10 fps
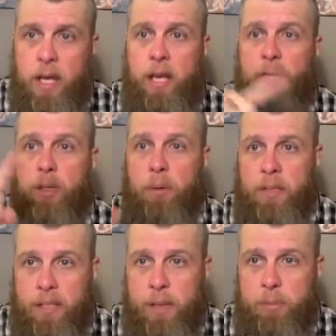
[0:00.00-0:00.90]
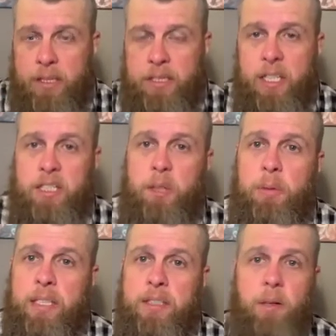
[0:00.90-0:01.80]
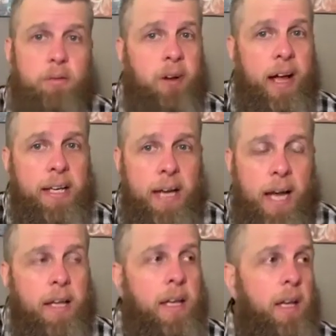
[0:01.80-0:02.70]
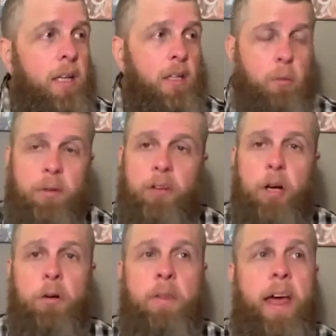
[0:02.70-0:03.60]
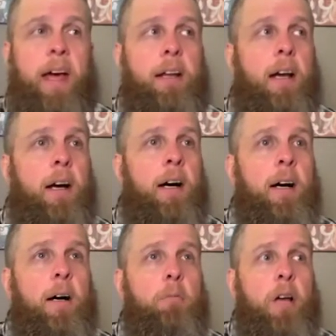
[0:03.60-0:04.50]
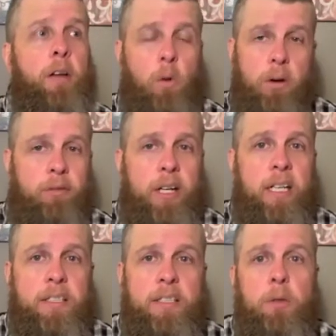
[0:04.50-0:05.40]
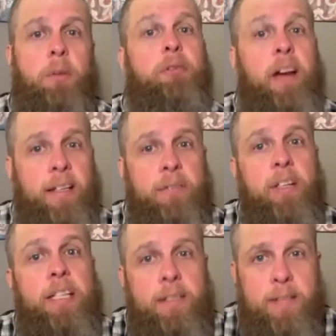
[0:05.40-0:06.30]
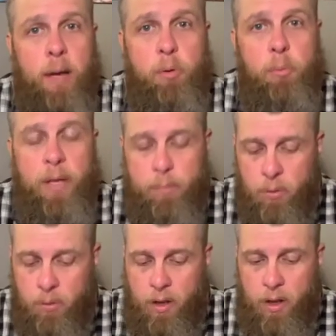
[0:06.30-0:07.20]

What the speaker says: If you were in the deeper discussion with us on Friday night, you would have learned that in order for us to effectively disciple people,